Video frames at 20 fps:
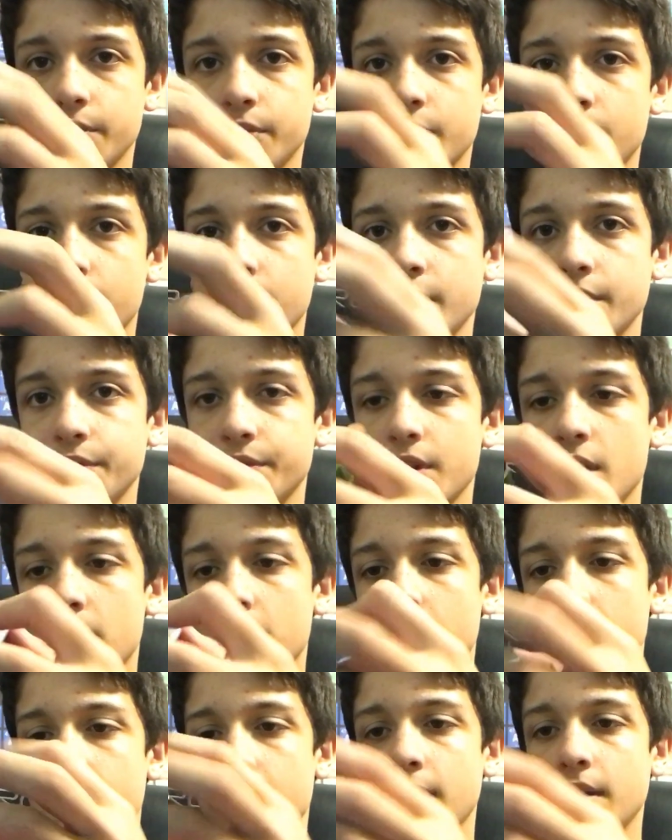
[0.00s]
So it is
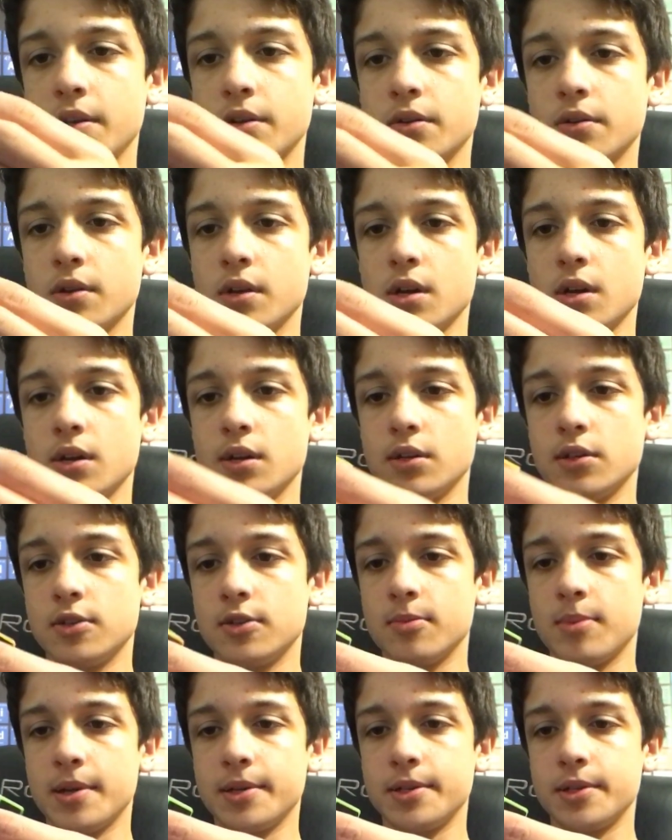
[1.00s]
not my main
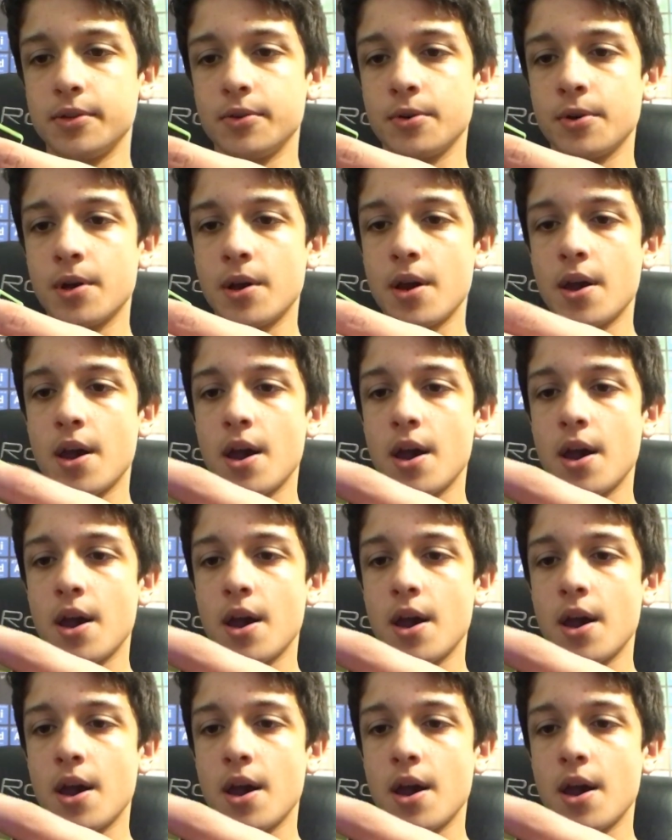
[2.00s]
2x2.